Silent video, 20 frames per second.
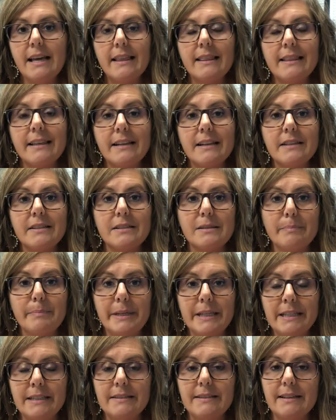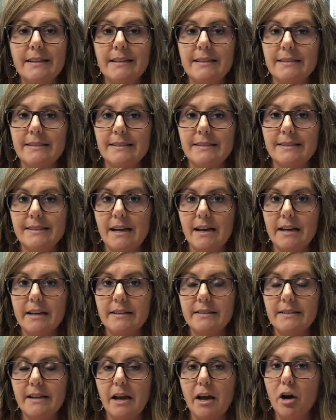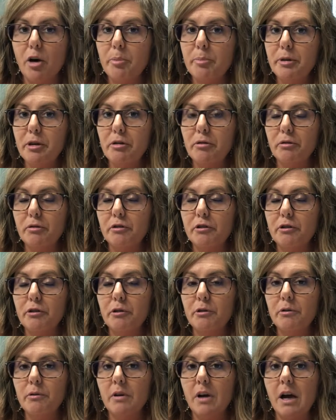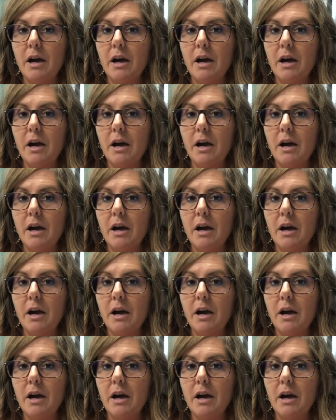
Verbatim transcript: that is meant and designed to help you through,